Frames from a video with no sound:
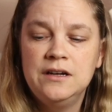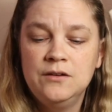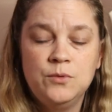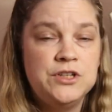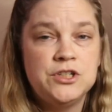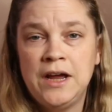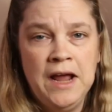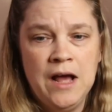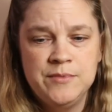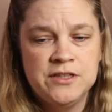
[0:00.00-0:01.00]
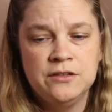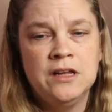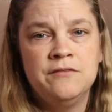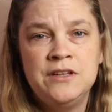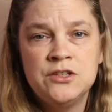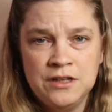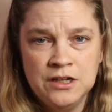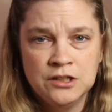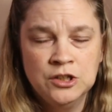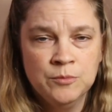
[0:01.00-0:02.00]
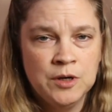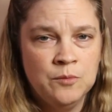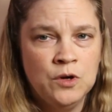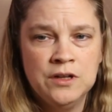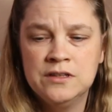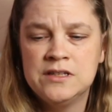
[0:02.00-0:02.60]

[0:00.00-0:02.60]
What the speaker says: which I absolutely love. These are the aluminum ones.